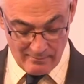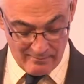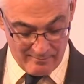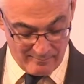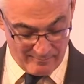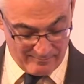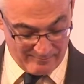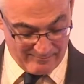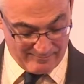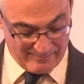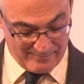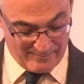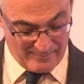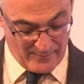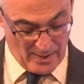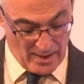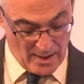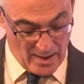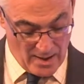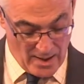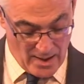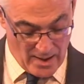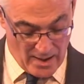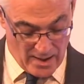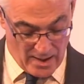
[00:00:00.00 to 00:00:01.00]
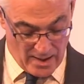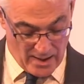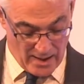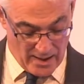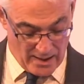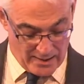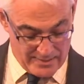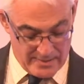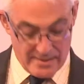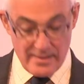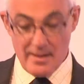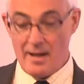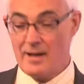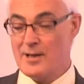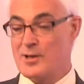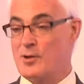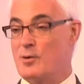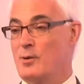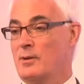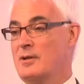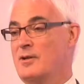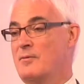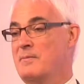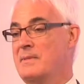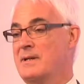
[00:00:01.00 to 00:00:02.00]
I did
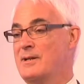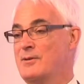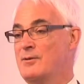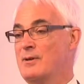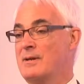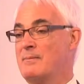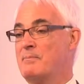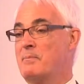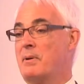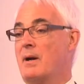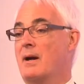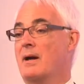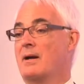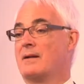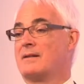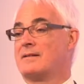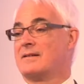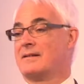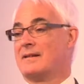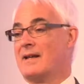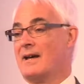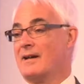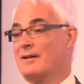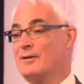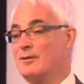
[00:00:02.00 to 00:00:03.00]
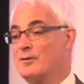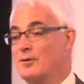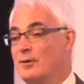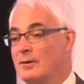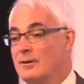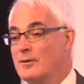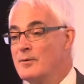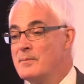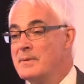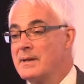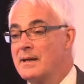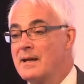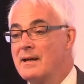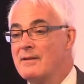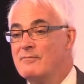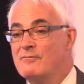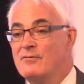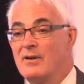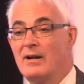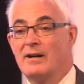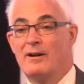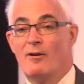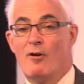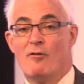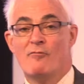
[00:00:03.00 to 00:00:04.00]
ask what they'd been doing prior to that, till it became
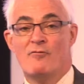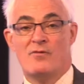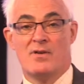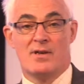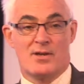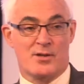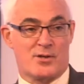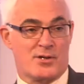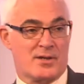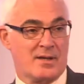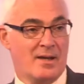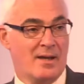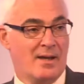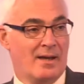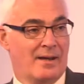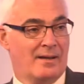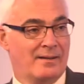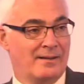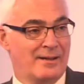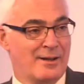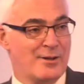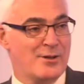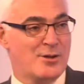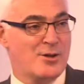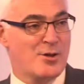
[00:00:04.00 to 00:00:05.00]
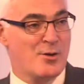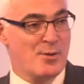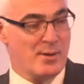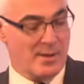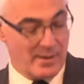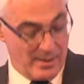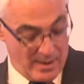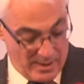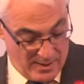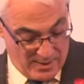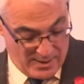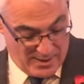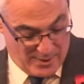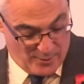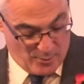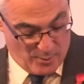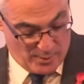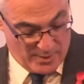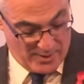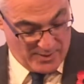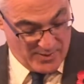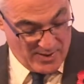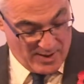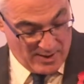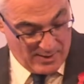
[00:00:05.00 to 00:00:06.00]
very obvious in the ensuing days
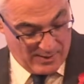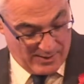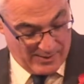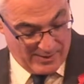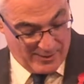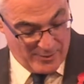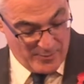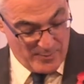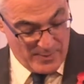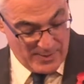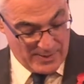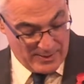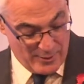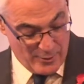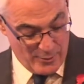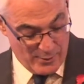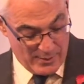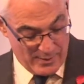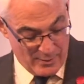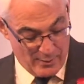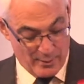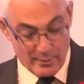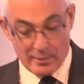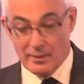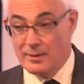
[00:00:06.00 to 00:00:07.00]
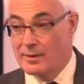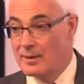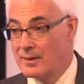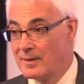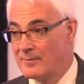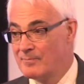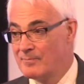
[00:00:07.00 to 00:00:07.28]
what exactly had been going on.